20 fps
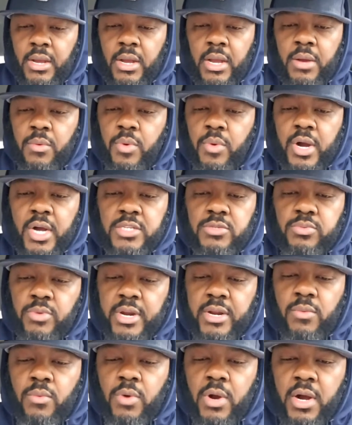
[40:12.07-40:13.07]
it was
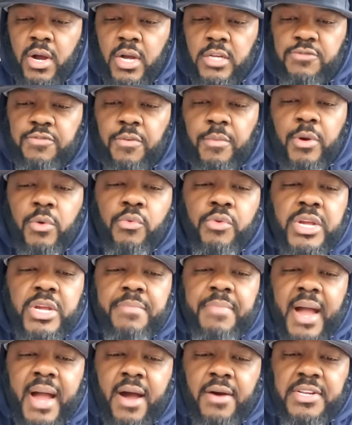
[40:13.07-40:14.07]
what it was from a
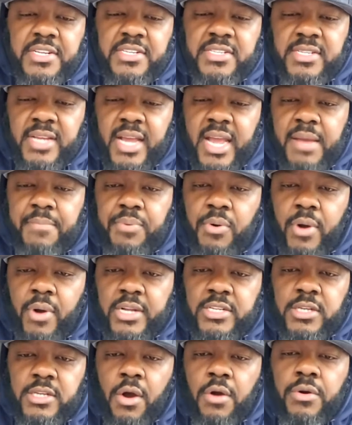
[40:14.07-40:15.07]
rebounding
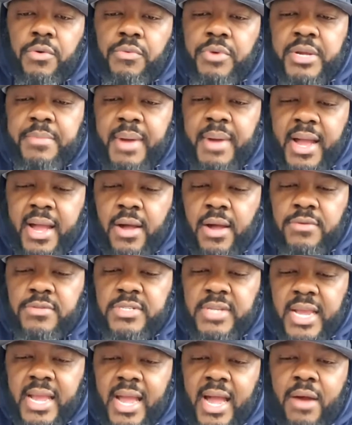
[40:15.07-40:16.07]
standpoint. Total
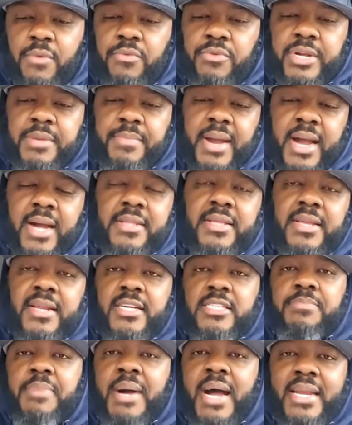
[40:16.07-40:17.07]
rebounds, they out rebounded
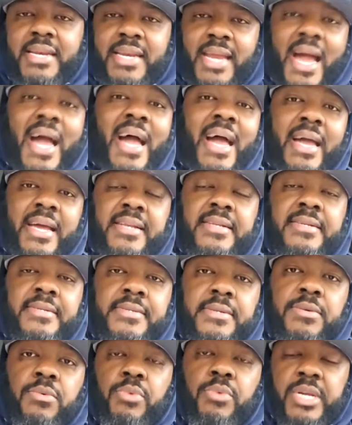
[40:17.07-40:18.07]
us by nine.
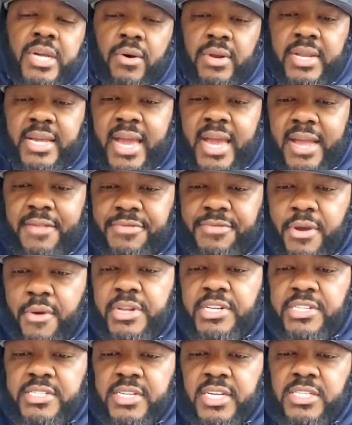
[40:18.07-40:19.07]
We only had
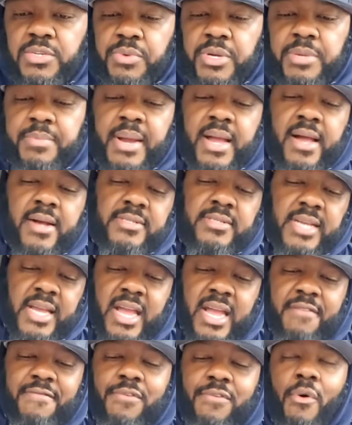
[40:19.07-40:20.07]
36 rebounds, they
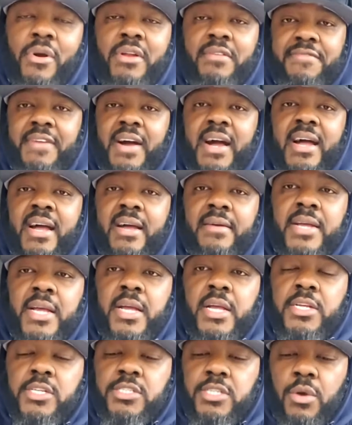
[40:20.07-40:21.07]
had 45.
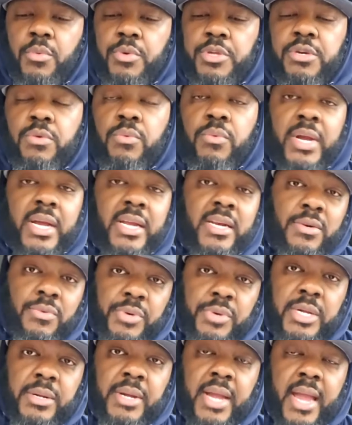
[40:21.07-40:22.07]
So when you win the
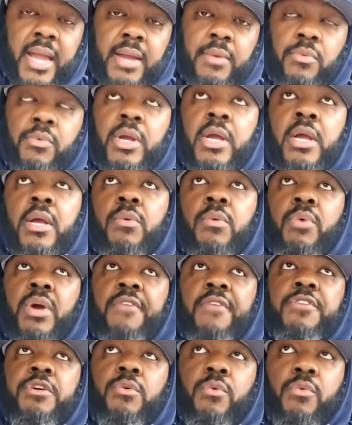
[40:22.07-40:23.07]
regame,
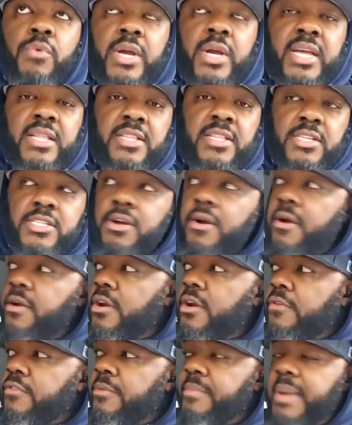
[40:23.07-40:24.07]
if you win the
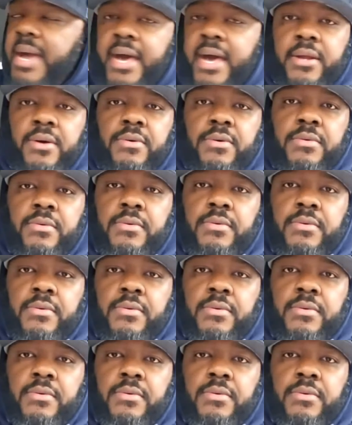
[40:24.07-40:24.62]
turnover battle,